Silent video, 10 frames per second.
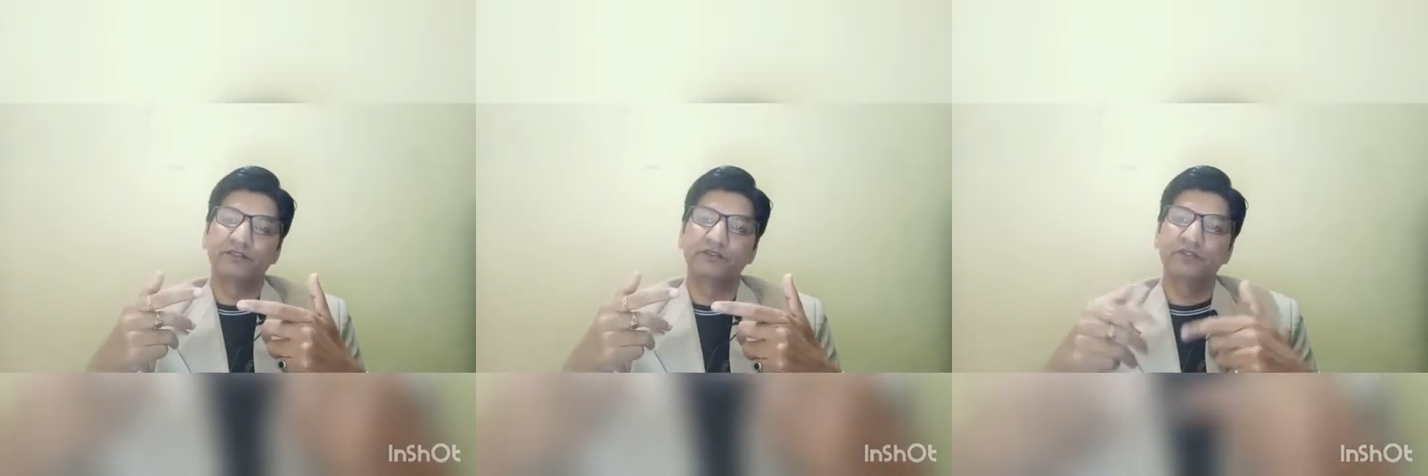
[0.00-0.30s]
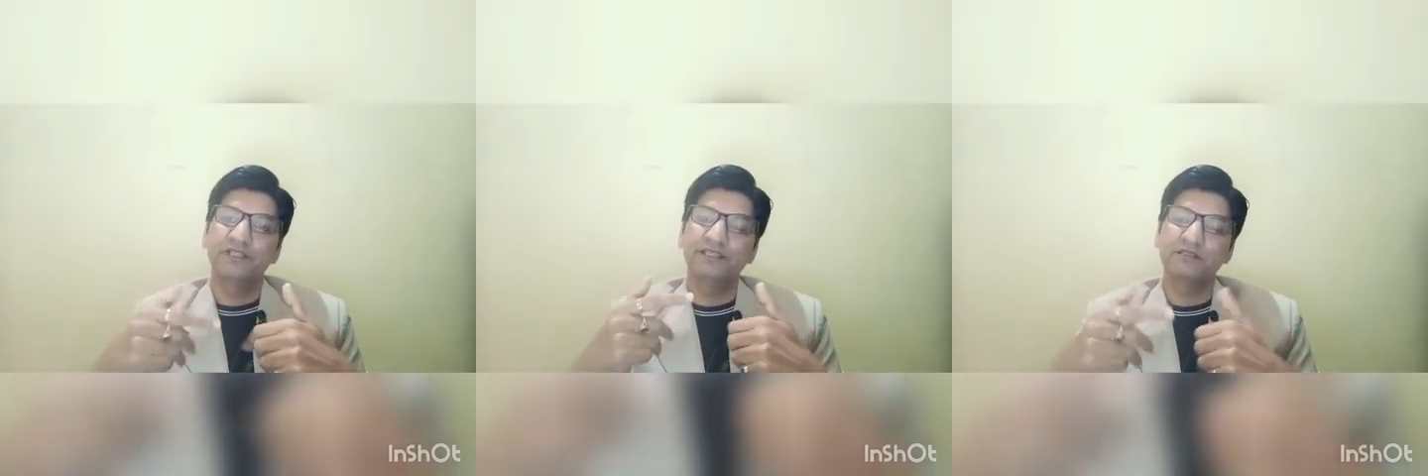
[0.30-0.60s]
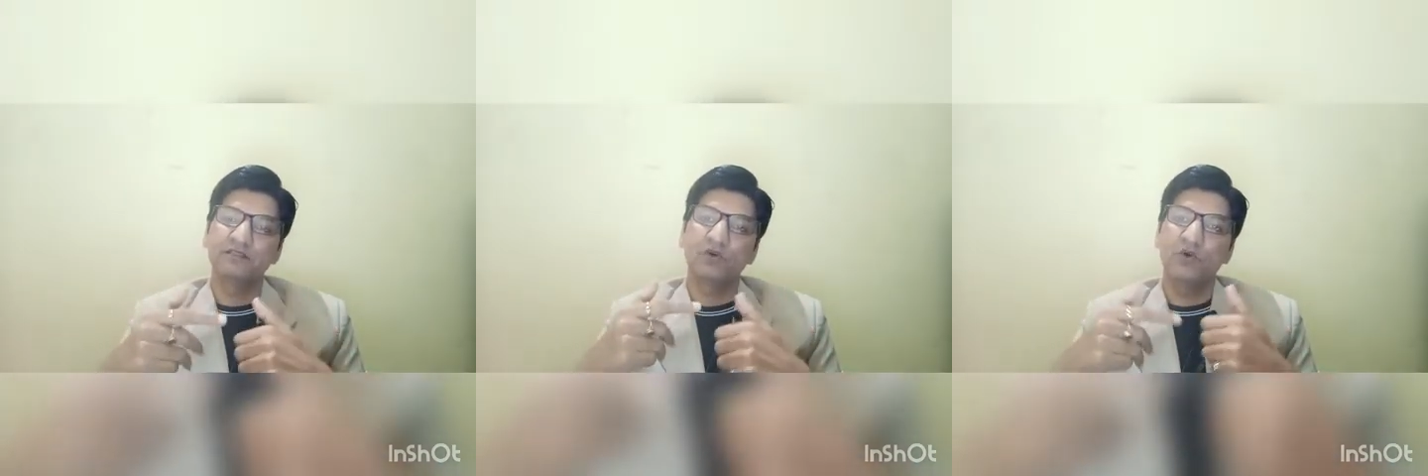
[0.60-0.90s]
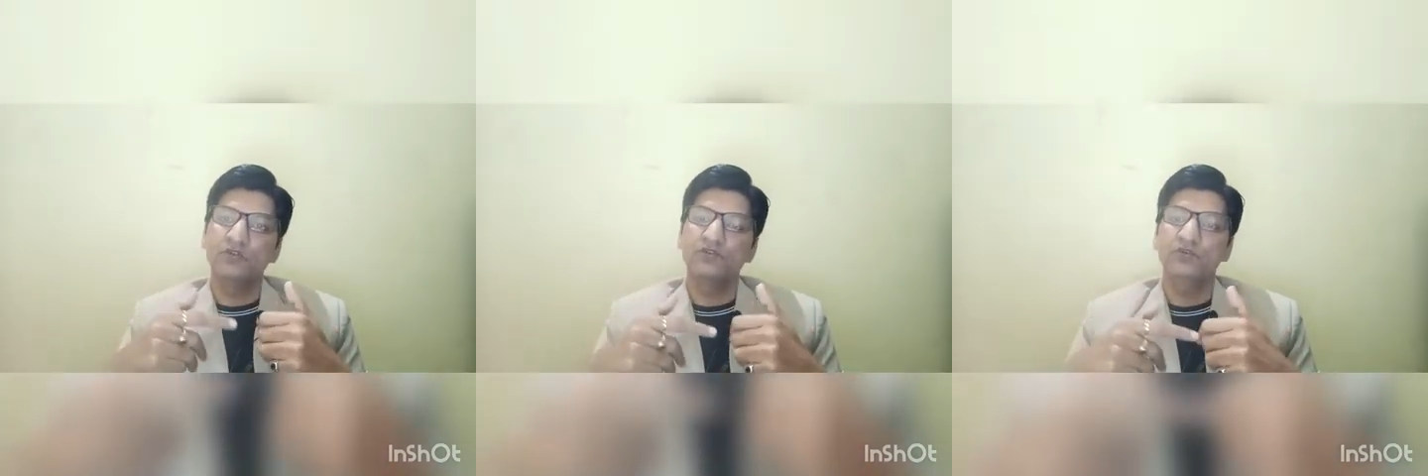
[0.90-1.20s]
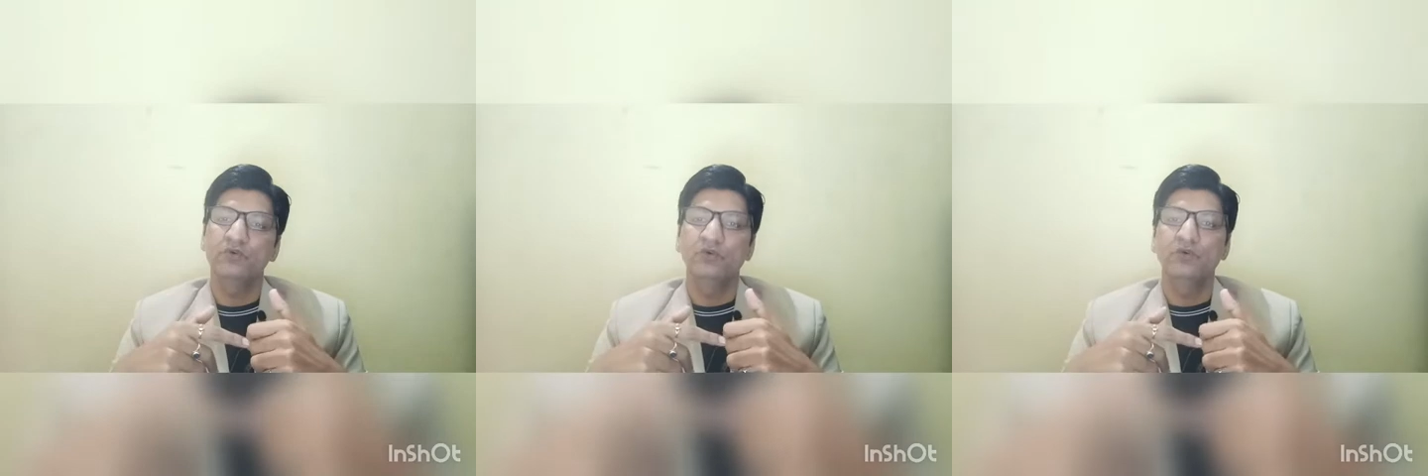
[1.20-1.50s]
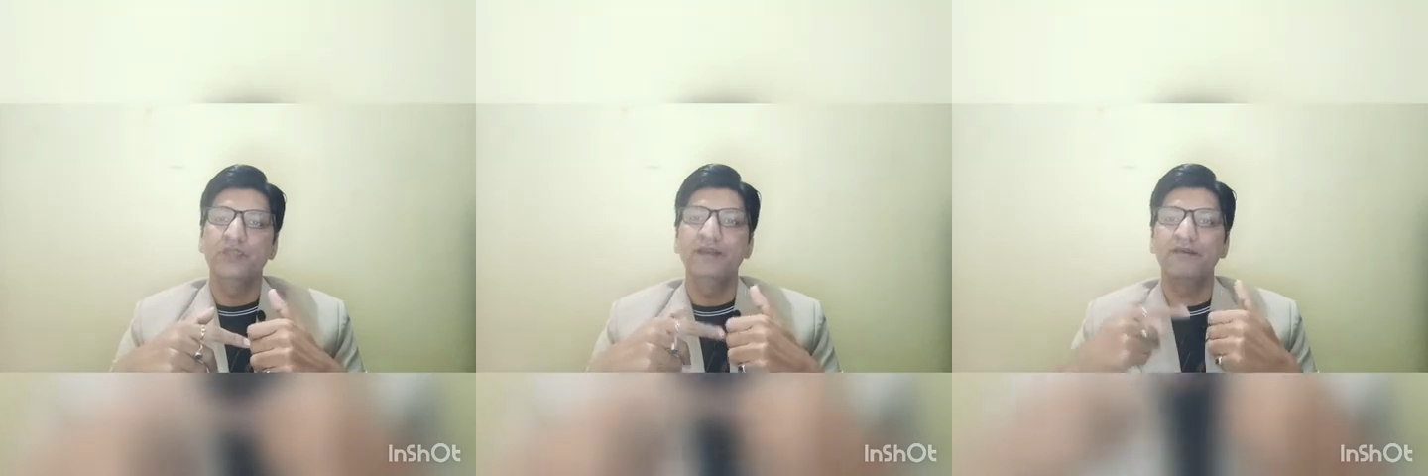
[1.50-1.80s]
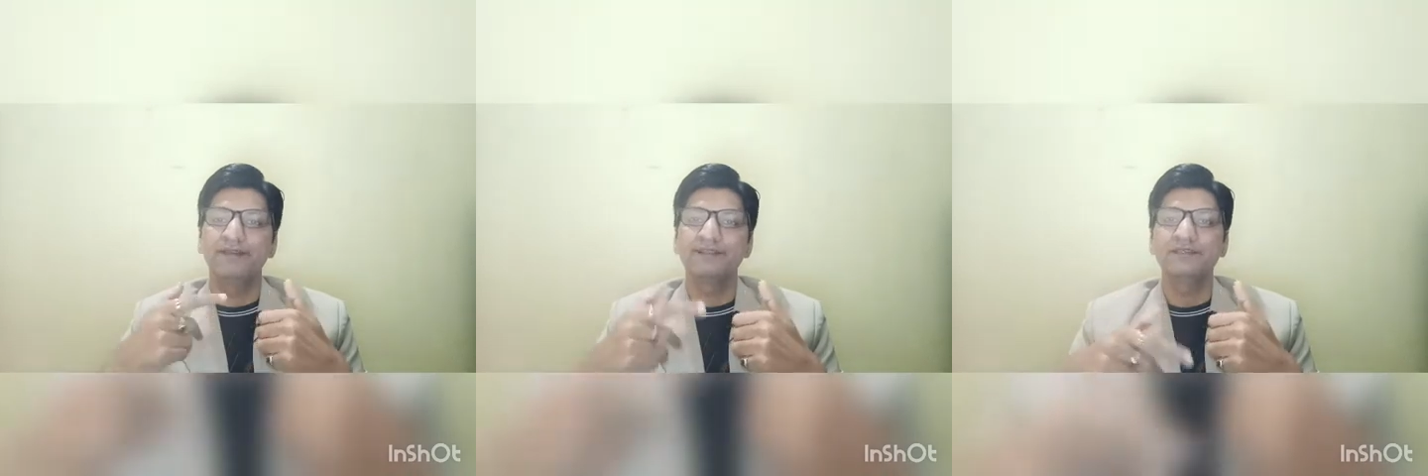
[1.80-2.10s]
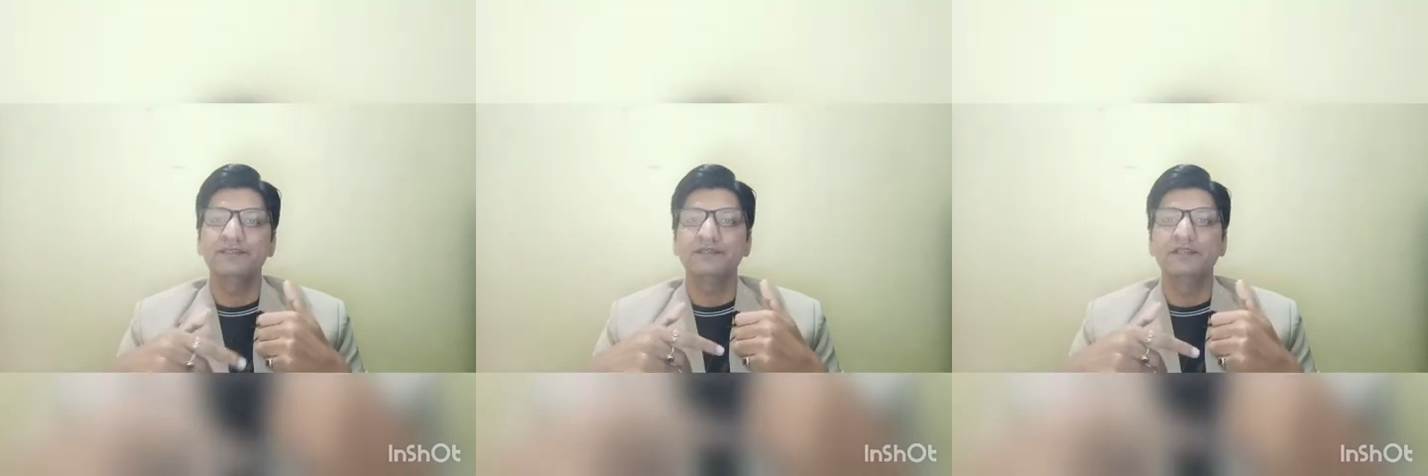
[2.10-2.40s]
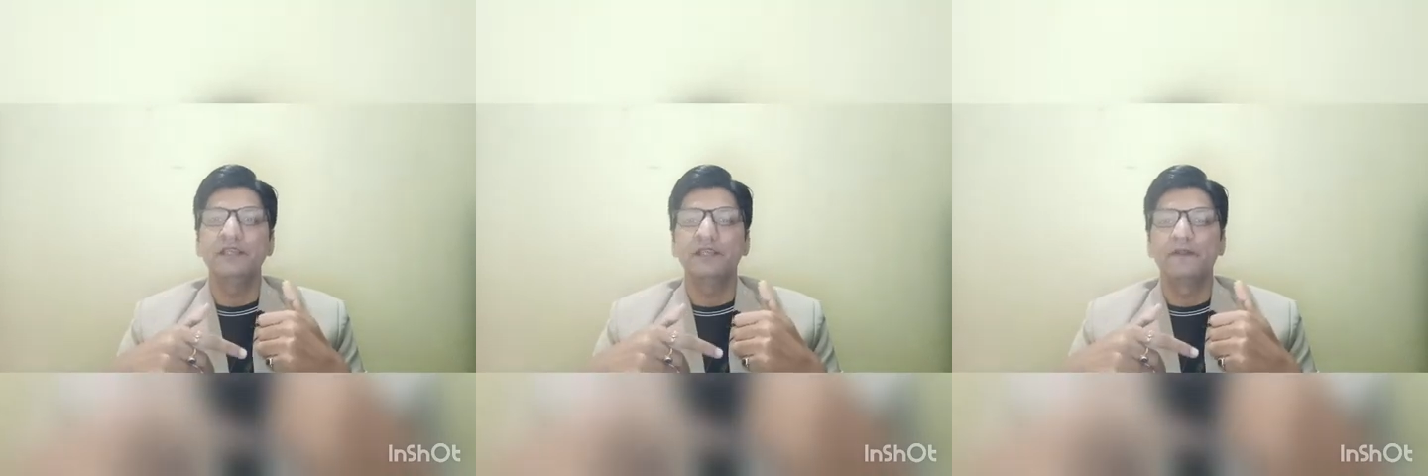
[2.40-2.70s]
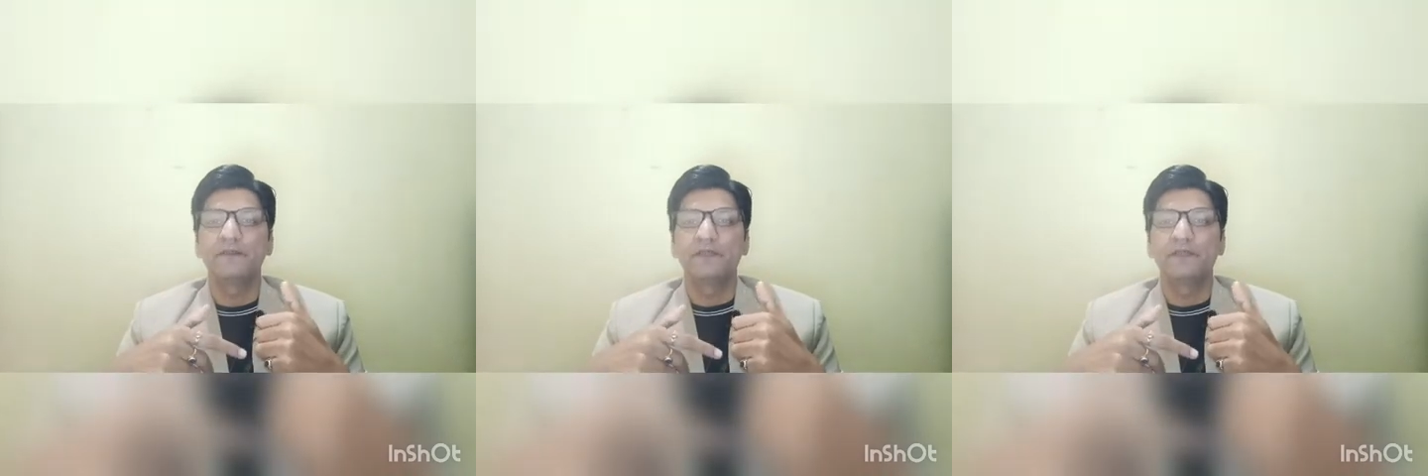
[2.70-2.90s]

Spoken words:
So this also increases the